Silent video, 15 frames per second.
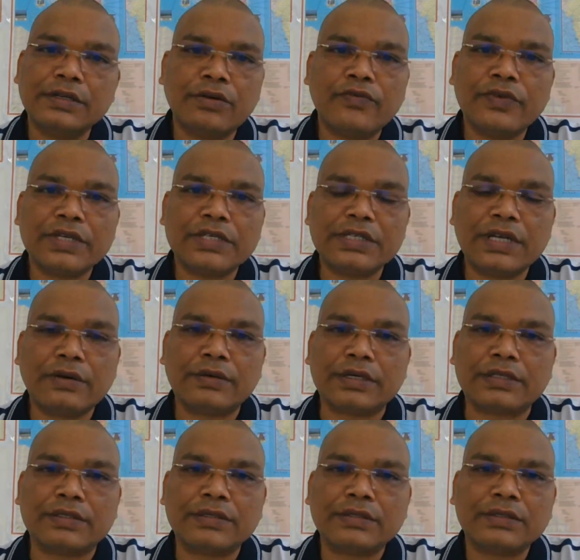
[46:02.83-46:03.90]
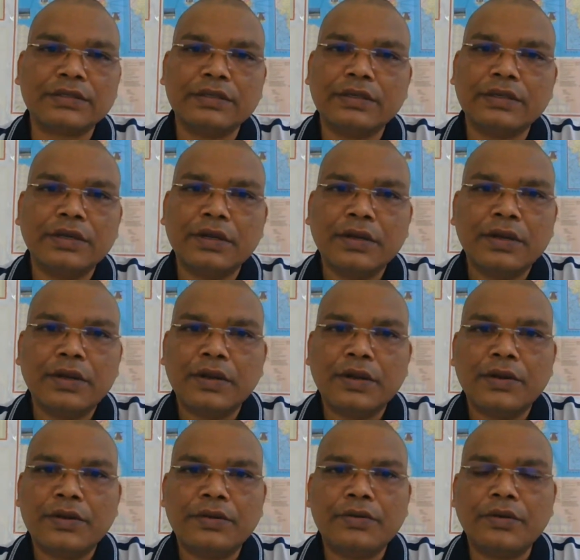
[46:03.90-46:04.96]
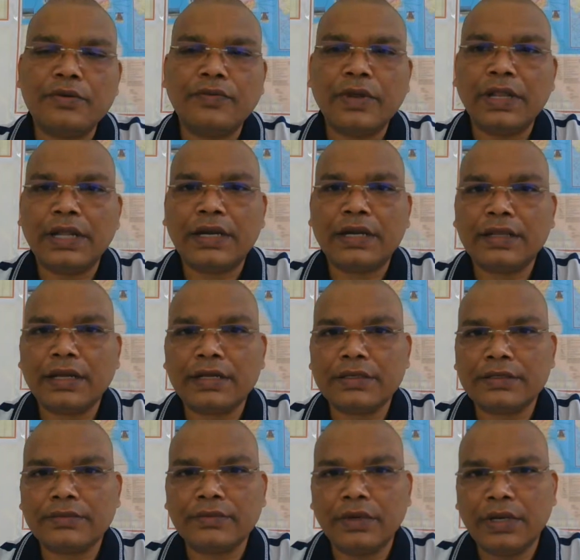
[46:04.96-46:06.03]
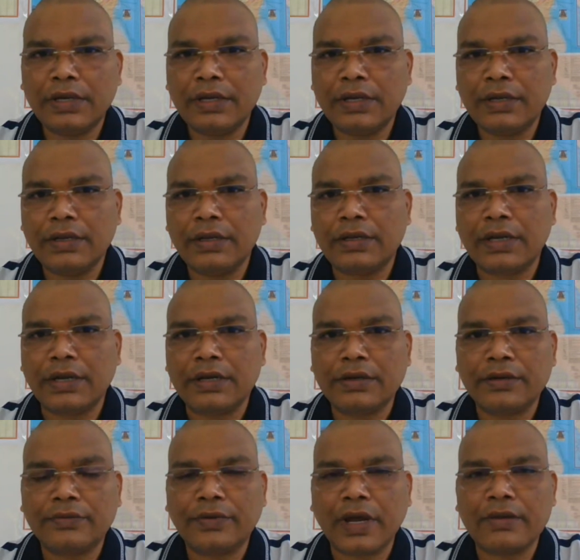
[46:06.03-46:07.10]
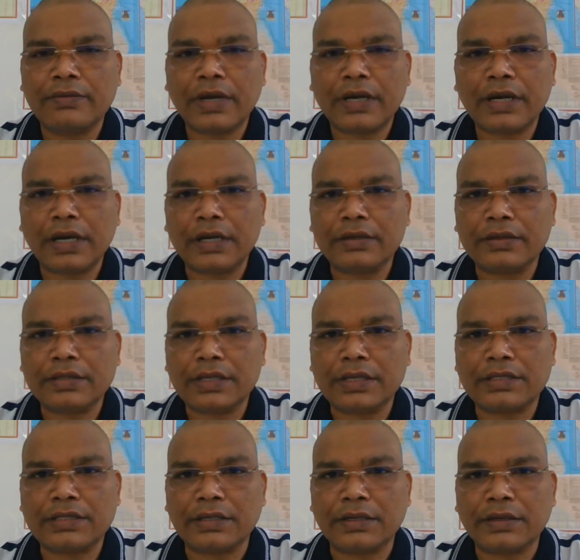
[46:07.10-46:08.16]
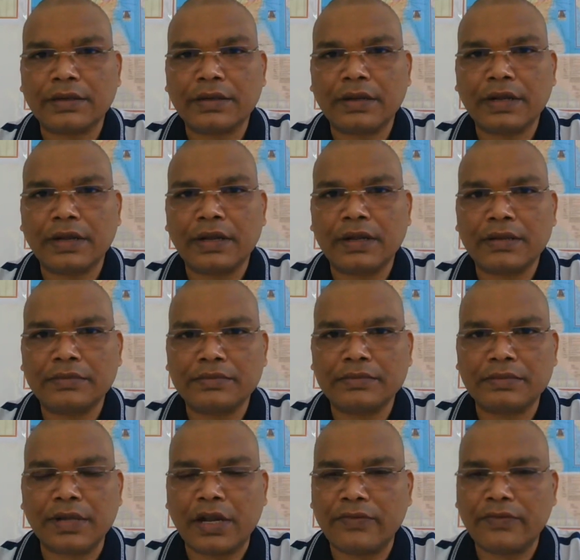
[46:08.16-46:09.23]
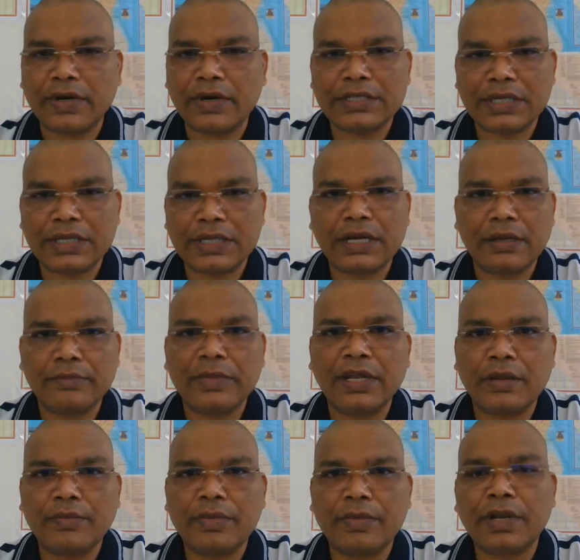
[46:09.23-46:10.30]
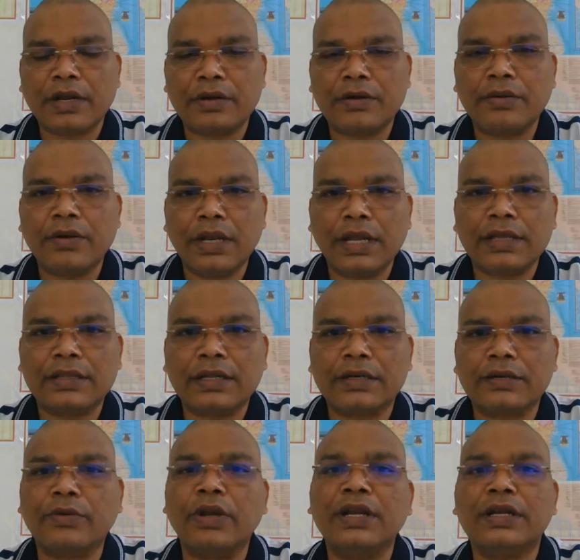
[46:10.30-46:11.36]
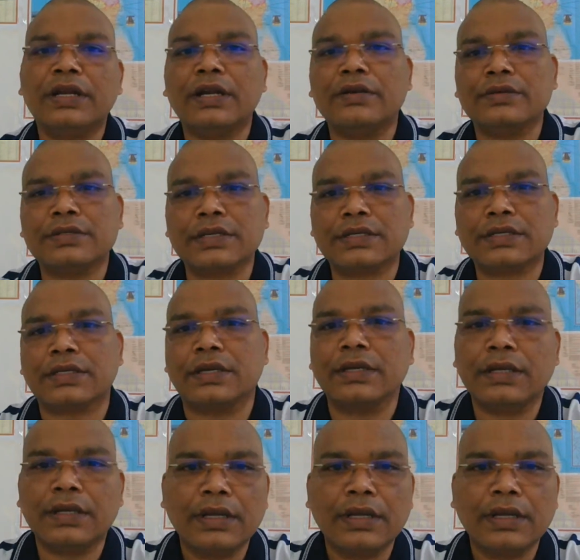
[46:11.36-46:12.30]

No fixed hours. Don't feel that there is only 10 to 5 or 10 to 6. Unfortunately, many people are doing like that, only 10 to 6.